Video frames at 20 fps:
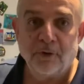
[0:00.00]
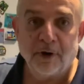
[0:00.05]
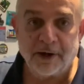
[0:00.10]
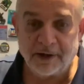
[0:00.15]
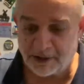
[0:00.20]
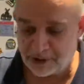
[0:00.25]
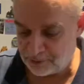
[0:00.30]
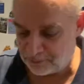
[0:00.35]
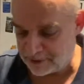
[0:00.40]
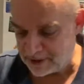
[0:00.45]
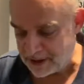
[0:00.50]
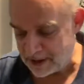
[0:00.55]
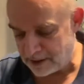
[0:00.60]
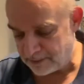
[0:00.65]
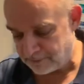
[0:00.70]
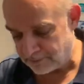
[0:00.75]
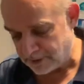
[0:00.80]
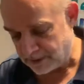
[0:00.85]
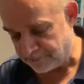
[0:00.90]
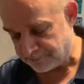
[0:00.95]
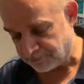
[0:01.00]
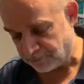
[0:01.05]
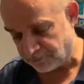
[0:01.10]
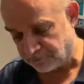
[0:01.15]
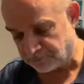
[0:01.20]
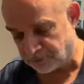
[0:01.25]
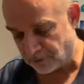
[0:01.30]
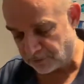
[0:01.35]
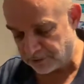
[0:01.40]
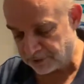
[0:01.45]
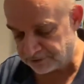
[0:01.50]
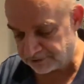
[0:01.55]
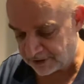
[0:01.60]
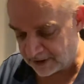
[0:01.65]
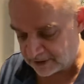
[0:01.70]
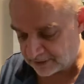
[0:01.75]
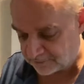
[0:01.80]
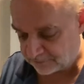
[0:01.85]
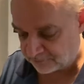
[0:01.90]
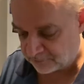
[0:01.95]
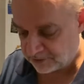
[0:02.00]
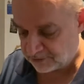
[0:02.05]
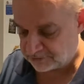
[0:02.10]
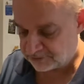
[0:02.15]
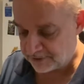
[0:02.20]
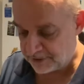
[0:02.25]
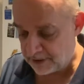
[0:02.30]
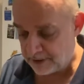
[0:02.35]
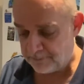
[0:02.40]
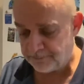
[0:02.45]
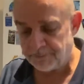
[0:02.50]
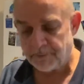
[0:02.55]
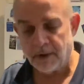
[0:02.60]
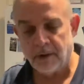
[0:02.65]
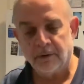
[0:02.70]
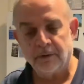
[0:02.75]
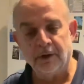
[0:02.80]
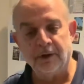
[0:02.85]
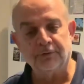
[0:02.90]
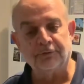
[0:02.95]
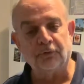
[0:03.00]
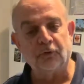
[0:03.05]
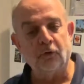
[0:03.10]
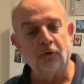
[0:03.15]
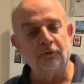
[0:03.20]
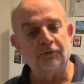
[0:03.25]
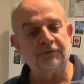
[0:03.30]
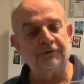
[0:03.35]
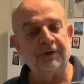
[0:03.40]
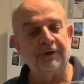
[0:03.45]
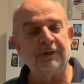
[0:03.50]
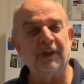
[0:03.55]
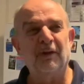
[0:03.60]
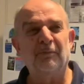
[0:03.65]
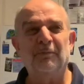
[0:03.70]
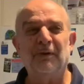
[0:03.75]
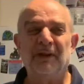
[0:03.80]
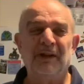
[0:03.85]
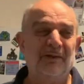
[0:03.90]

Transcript: here we are. We've got these out of the fridge now. These are all set. They've been in